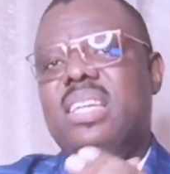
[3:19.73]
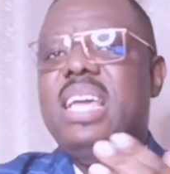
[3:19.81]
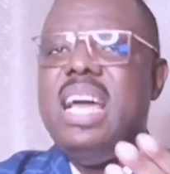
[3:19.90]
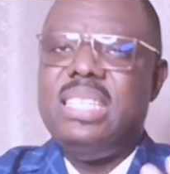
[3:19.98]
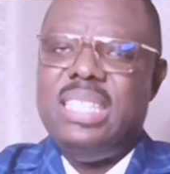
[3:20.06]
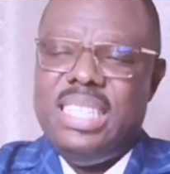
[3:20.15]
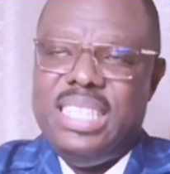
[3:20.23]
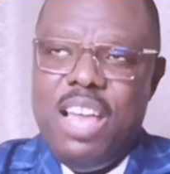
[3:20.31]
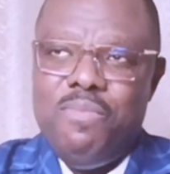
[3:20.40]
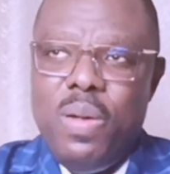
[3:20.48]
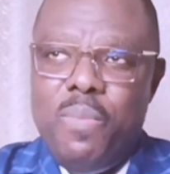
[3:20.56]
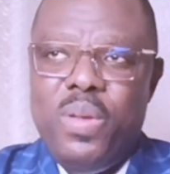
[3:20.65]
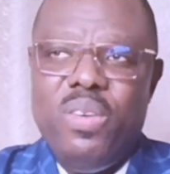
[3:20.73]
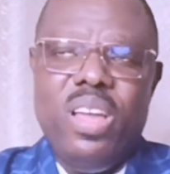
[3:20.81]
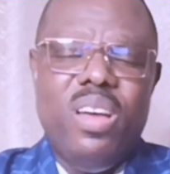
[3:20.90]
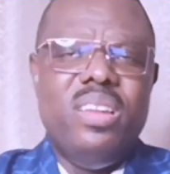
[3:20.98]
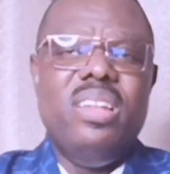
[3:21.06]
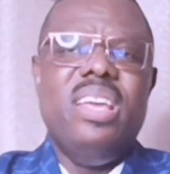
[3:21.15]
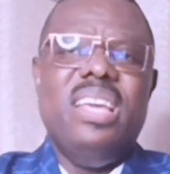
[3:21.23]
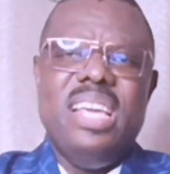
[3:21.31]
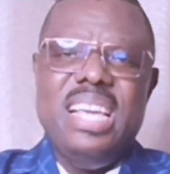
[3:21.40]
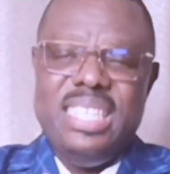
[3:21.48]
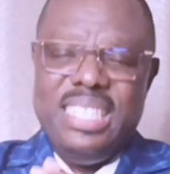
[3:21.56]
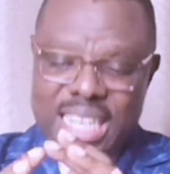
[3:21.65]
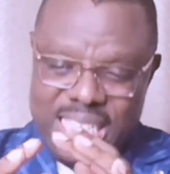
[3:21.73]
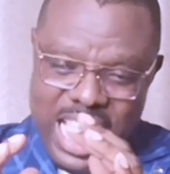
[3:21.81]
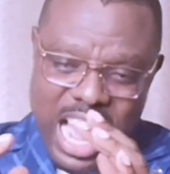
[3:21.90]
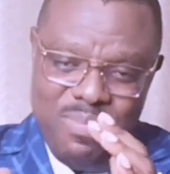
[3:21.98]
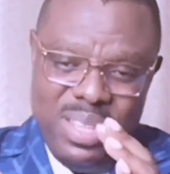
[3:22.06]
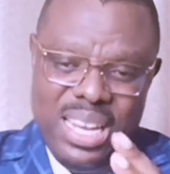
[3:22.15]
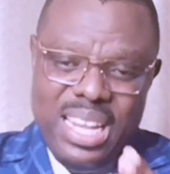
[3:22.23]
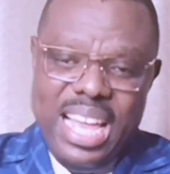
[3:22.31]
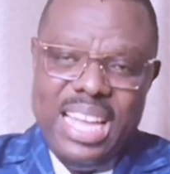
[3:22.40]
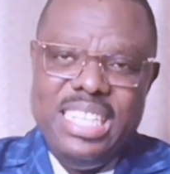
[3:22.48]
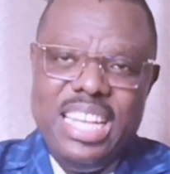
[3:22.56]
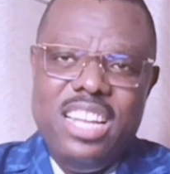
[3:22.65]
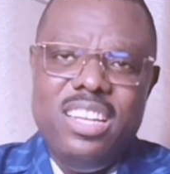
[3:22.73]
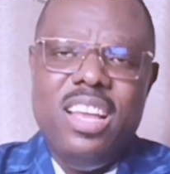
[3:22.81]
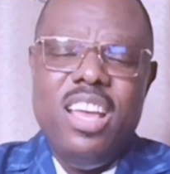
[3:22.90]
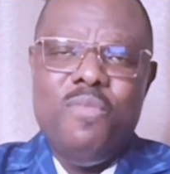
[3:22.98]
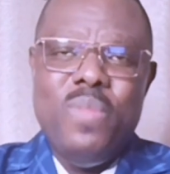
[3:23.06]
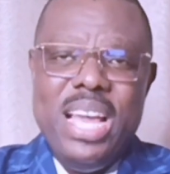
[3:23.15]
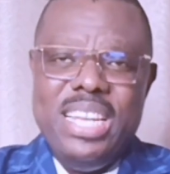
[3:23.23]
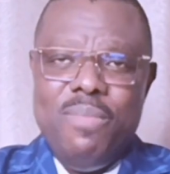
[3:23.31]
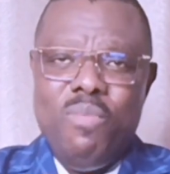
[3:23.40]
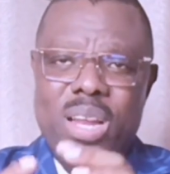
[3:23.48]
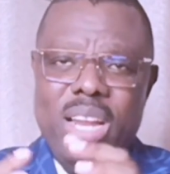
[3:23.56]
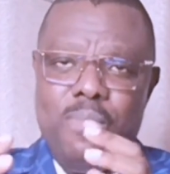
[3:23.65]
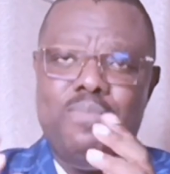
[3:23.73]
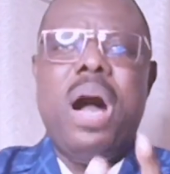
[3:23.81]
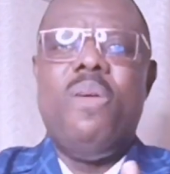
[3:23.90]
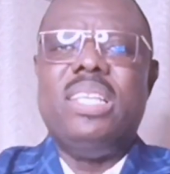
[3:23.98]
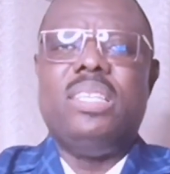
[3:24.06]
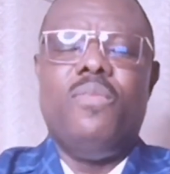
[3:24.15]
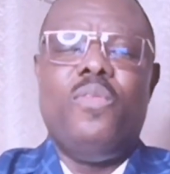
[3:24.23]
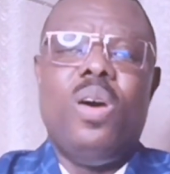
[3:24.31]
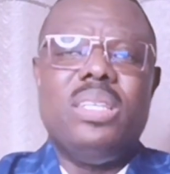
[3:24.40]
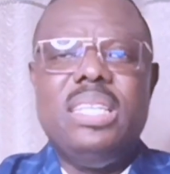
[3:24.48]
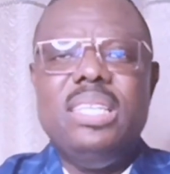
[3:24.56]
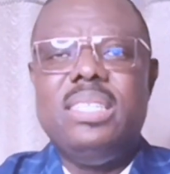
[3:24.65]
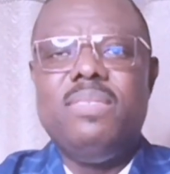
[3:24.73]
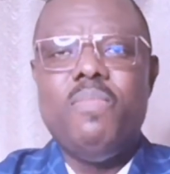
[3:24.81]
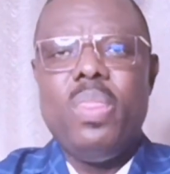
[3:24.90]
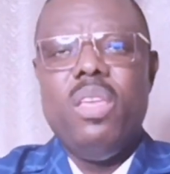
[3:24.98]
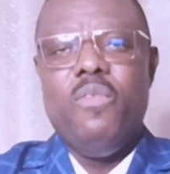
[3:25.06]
yes, December period is a time delegated by demonic powers and forces